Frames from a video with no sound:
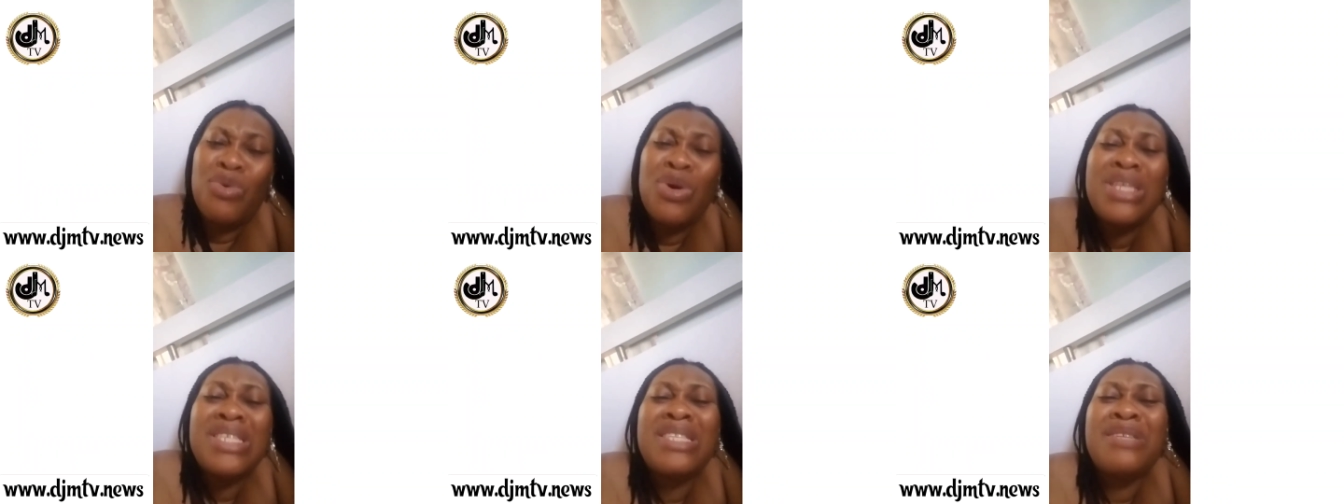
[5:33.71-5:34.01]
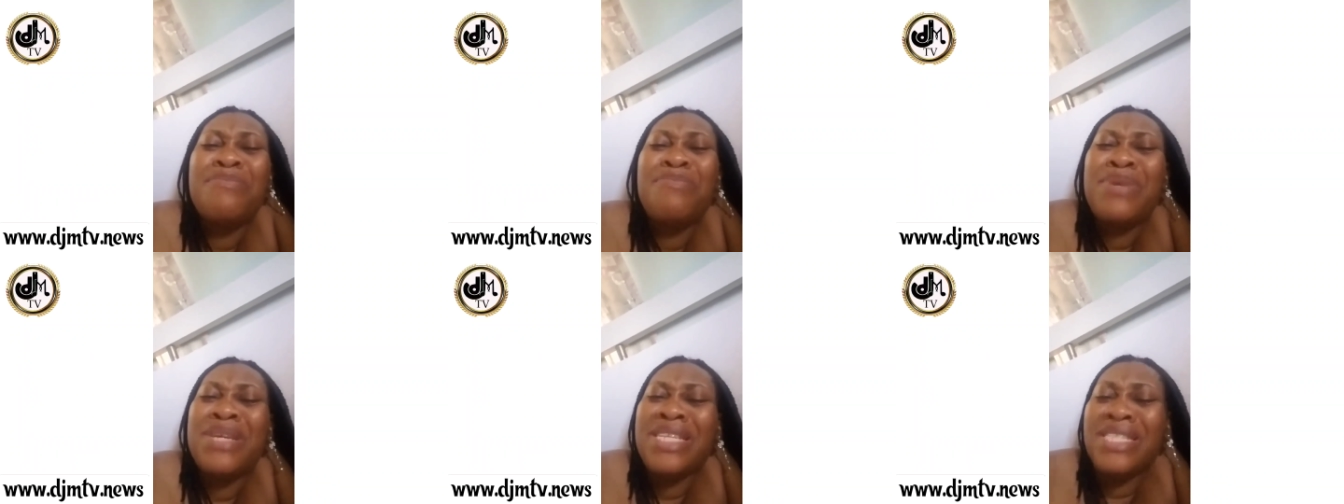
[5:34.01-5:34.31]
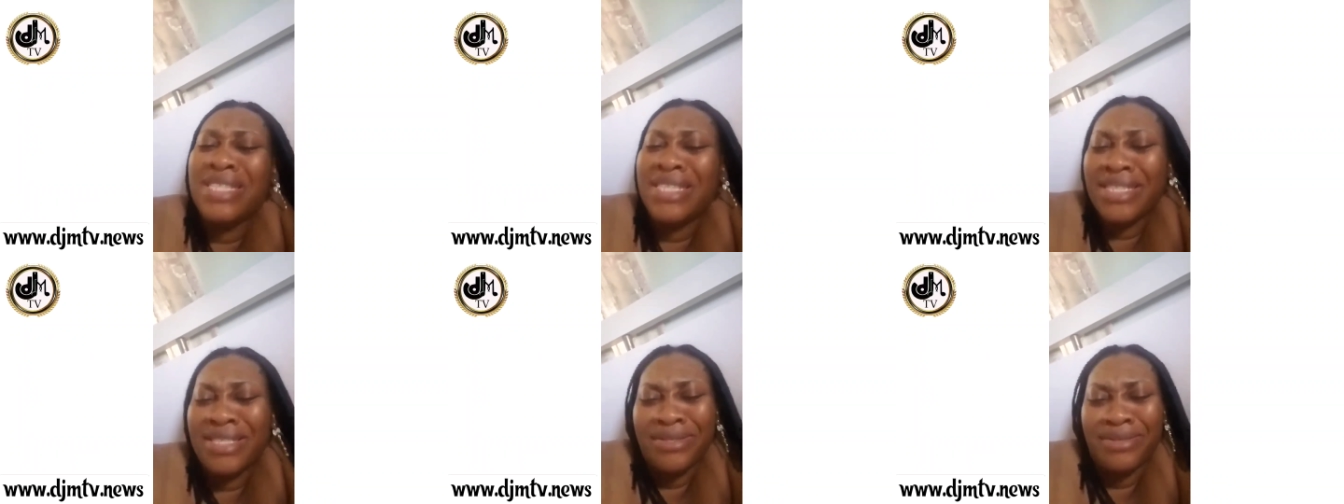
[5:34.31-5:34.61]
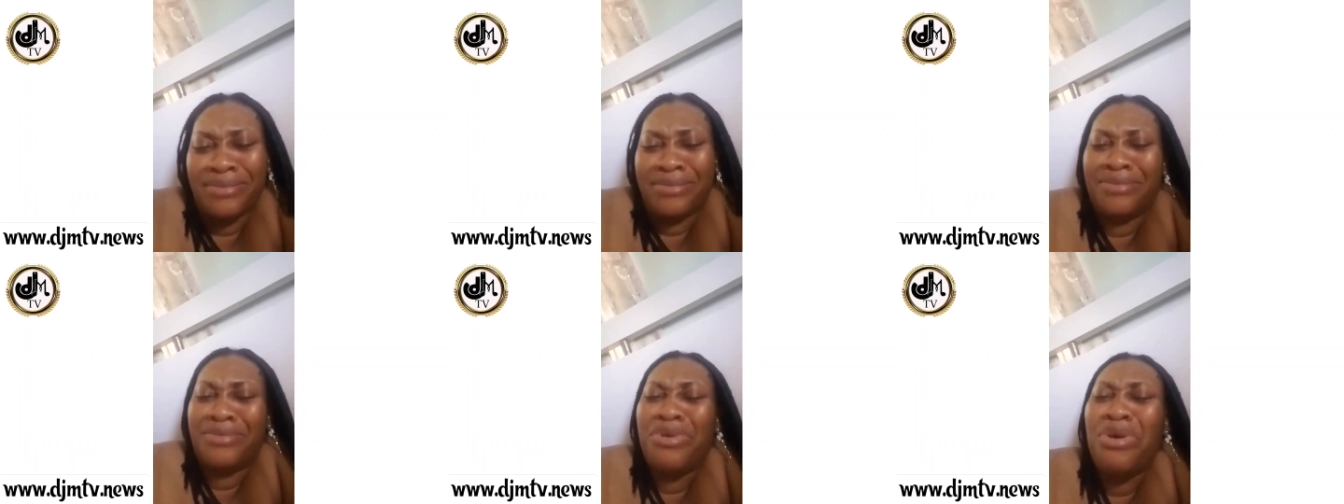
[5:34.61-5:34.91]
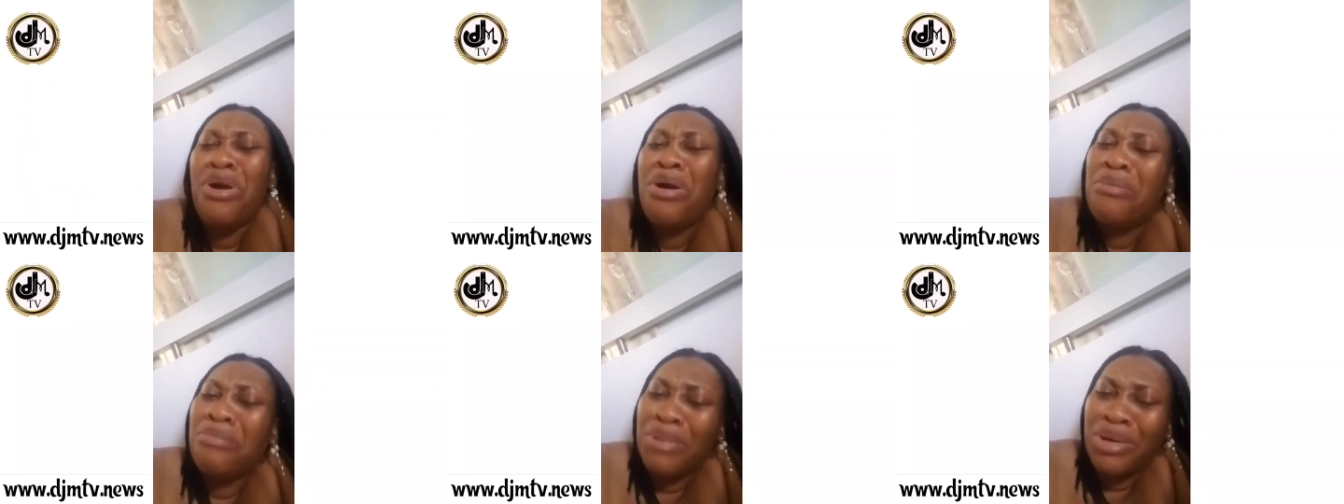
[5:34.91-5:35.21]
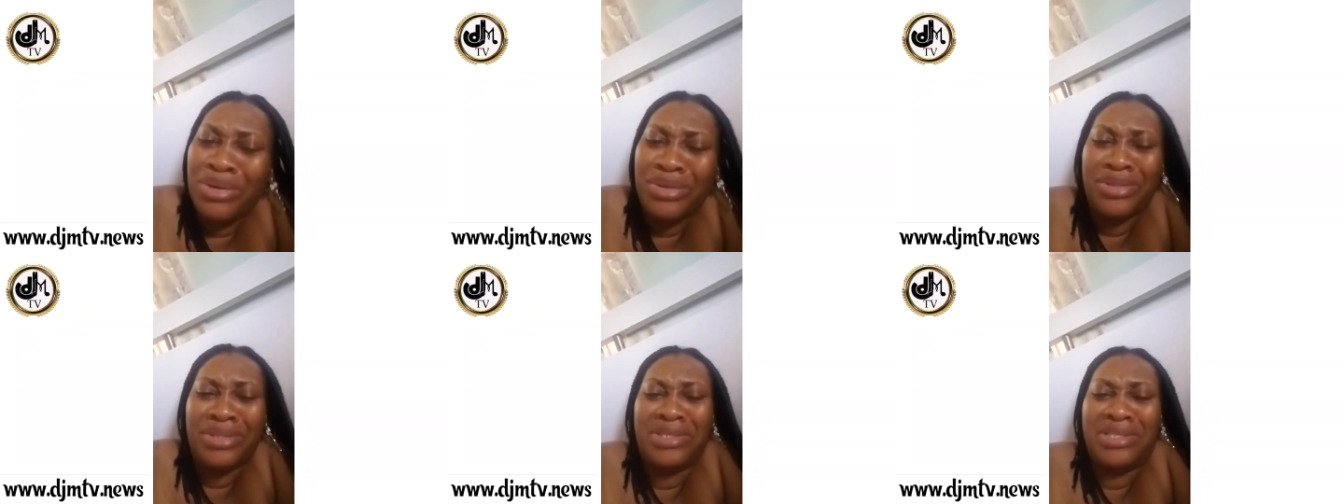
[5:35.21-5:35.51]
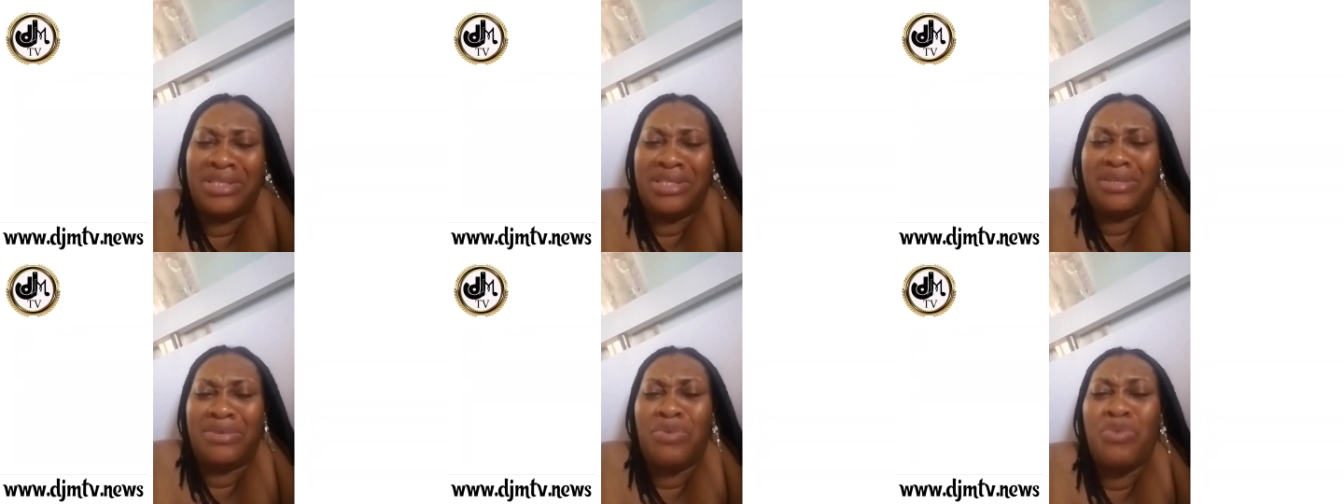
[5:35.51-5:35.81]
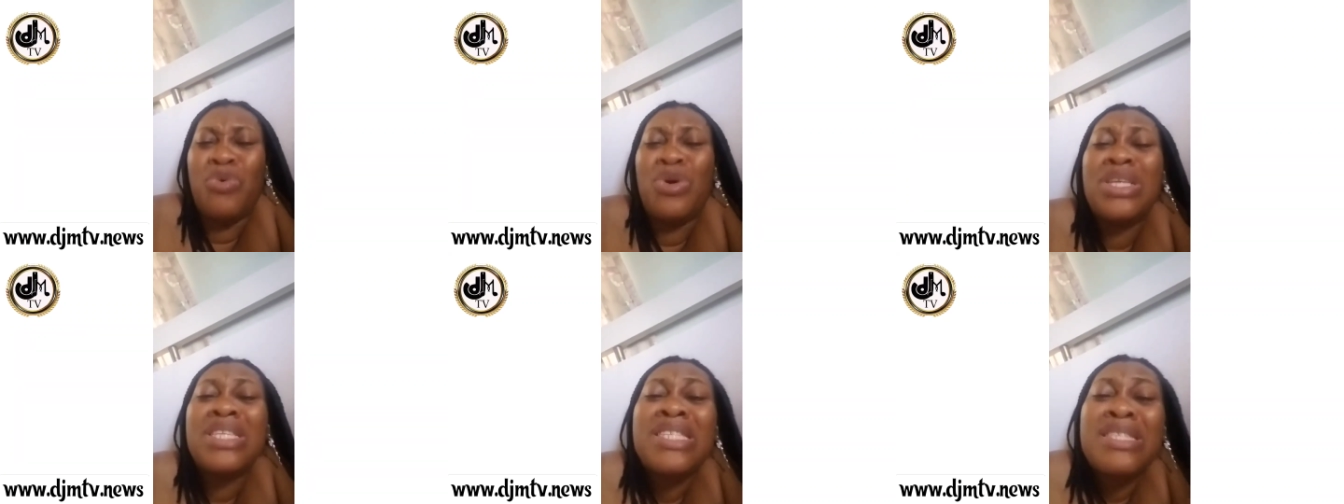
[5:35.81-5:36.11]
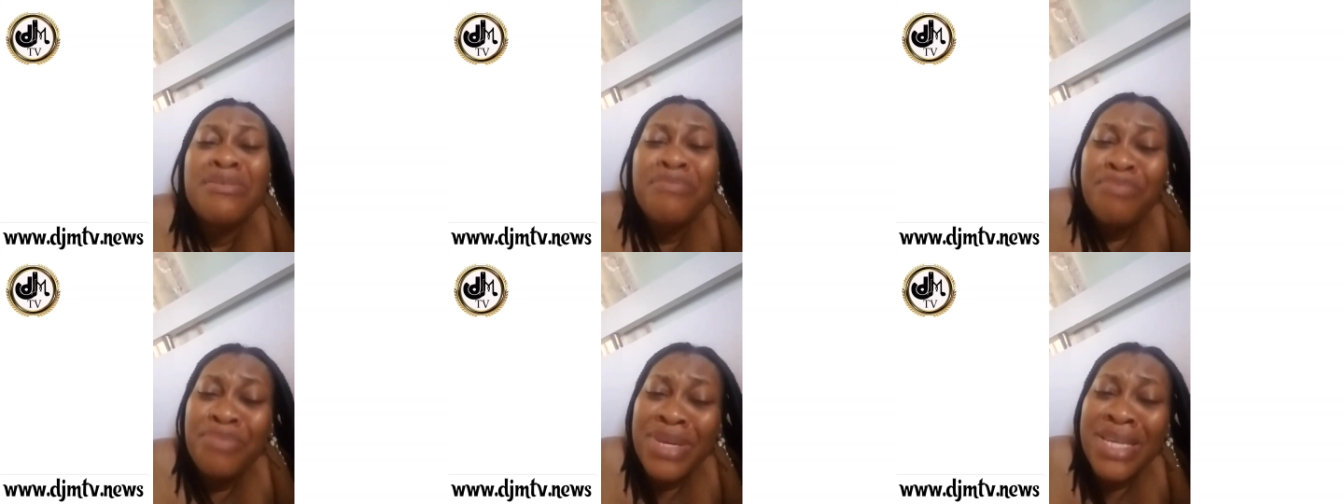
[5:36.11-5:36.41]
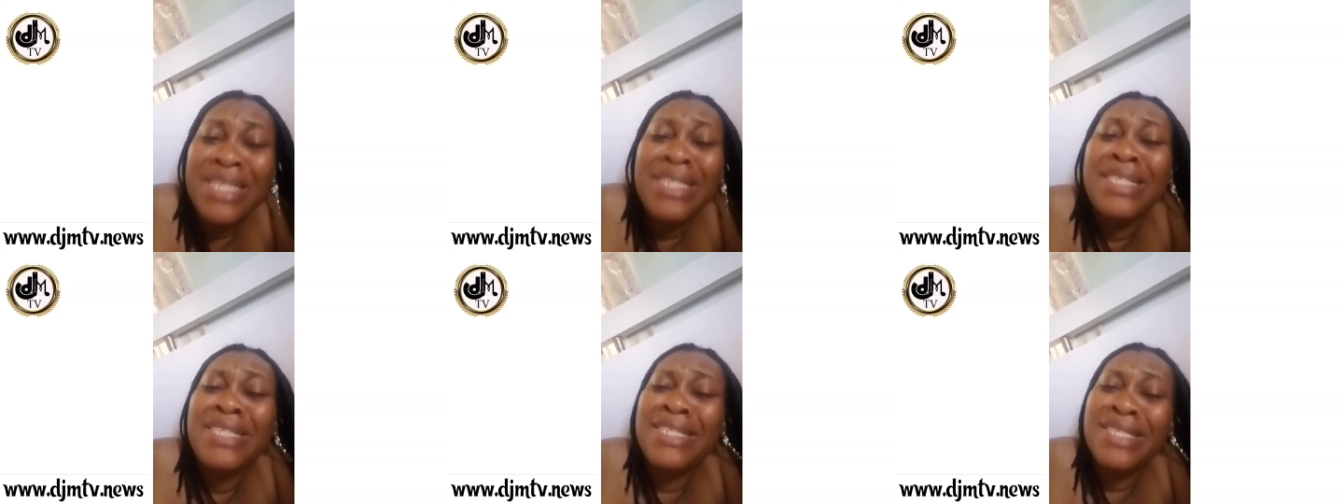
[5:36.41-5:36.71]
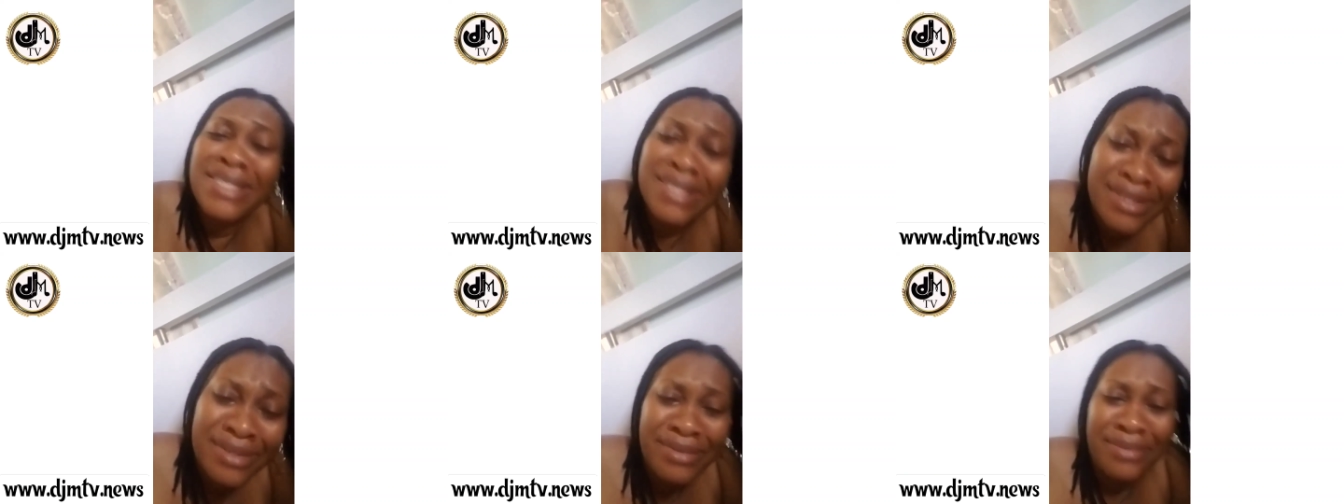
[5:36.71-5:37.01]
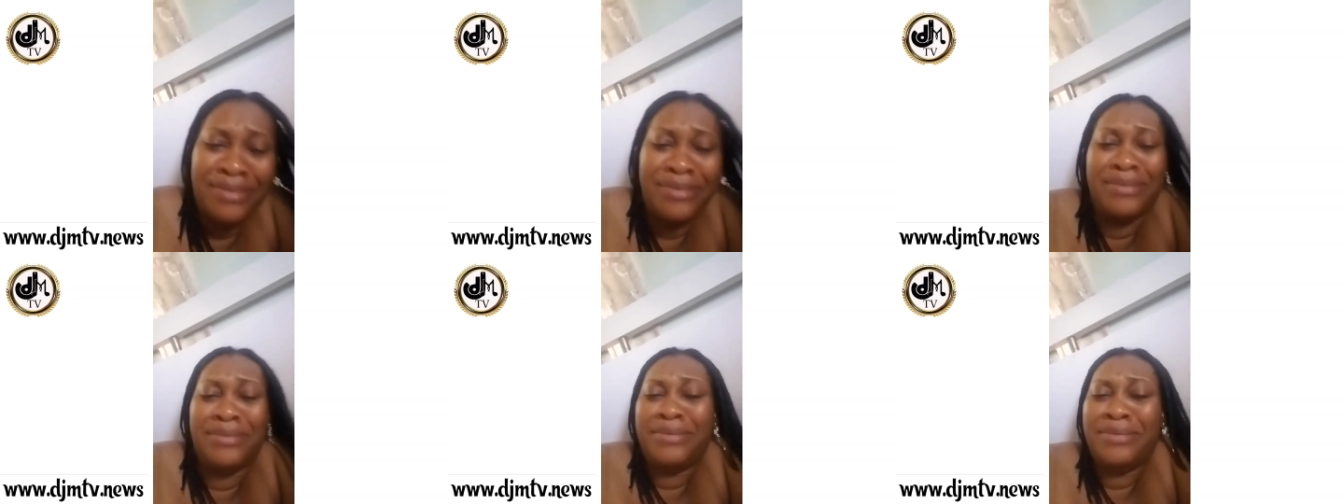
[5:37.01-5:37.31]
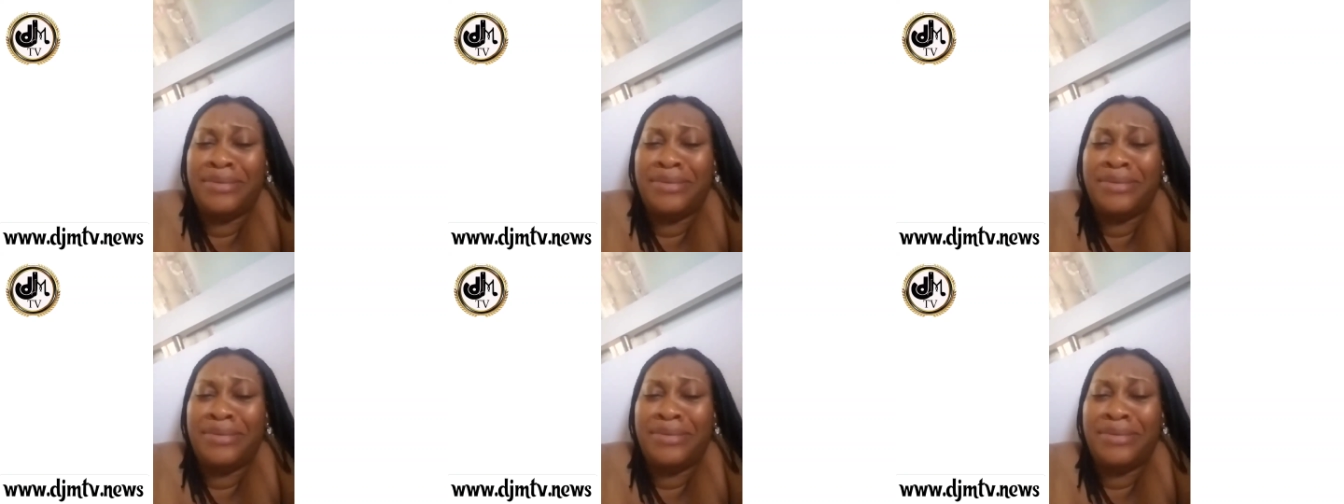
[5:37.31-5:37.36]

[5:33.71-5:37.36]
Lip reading: What's the big deal? Come on. What's the big deal?